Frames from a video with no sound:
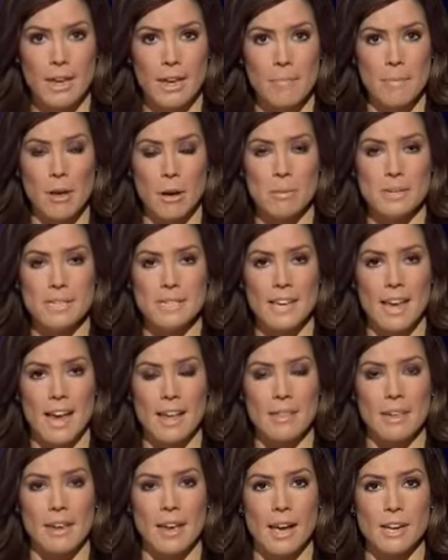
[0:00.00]
Melbourne's
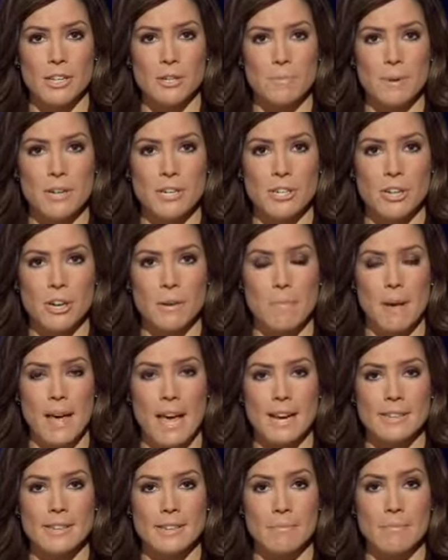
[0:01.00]
Catholic Archbishop
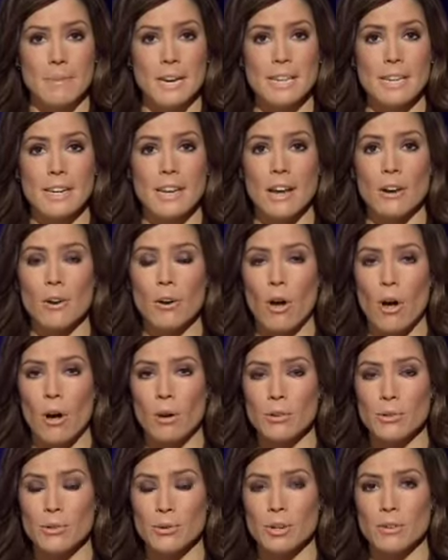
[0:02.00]
has admitted a
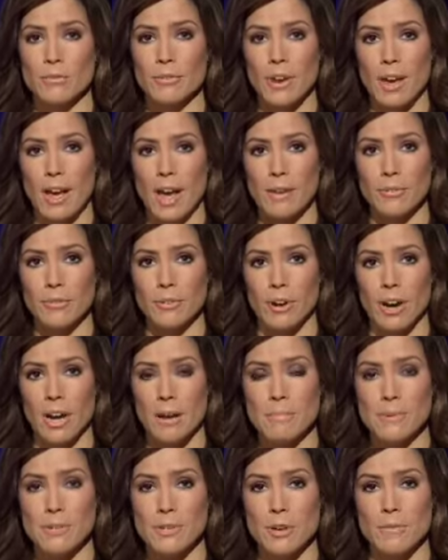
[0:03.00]
culture of cover
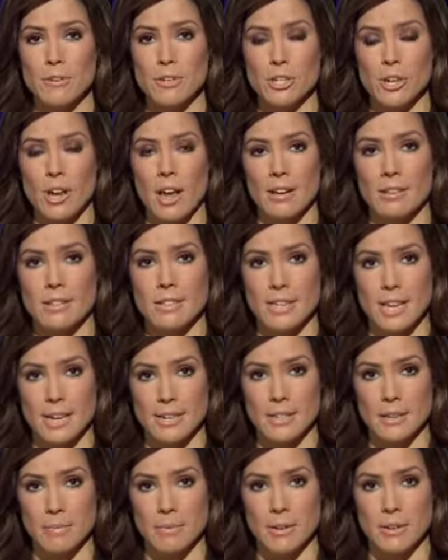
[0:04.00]
ups over child
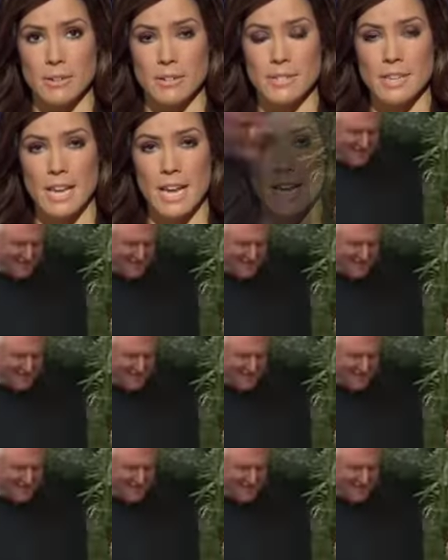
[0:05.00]
sex abuse.